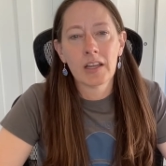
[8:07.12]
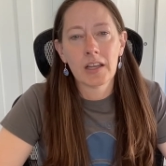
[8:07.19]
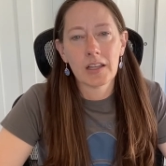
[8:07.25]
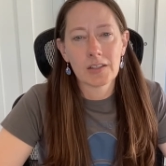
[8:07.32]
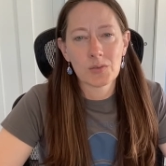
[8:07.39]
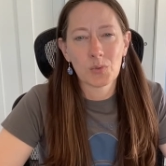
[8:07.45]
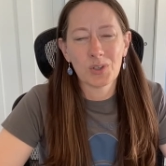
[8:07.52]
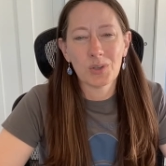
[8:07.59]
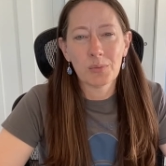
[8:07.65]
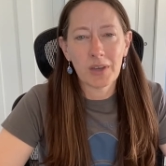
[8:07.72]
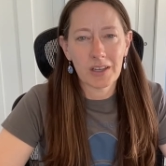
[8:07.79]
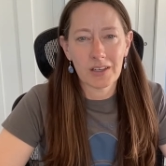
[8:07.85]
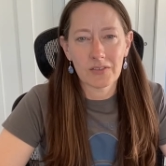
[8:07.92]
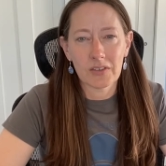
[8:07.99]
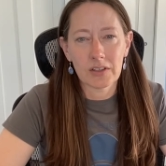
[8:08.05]
it's what you
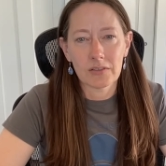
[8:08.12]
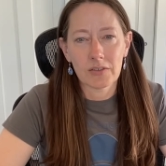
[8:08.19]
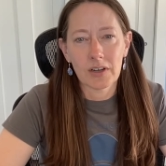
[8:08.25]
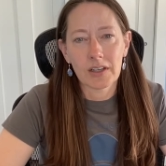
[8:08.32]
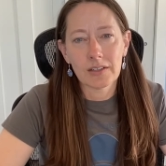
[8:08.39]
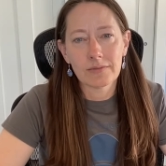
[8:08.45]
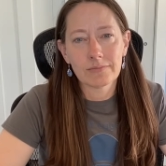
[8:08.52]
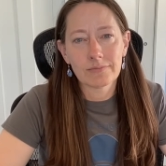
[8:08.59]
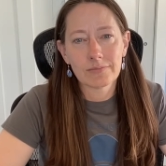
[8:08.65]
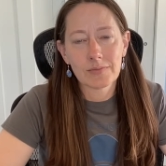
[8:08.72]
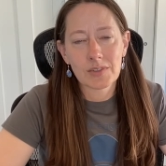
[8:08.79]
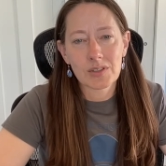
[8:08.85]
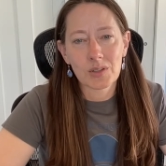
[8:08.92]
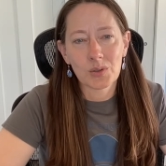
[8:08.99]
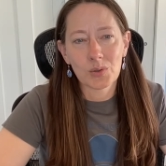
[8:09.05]
make of it, right?
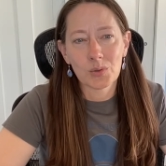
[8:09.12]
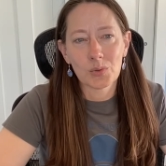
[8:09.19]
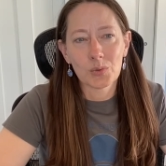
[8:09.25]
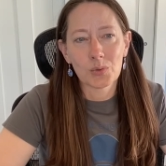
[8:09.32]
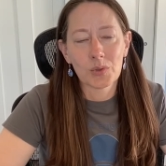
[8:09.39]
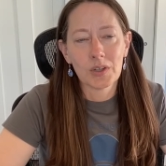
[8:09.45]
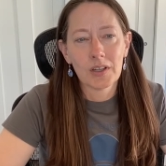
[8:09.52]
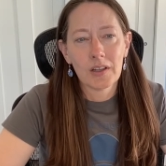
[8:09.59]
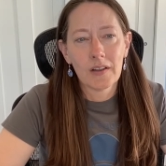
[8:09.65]
So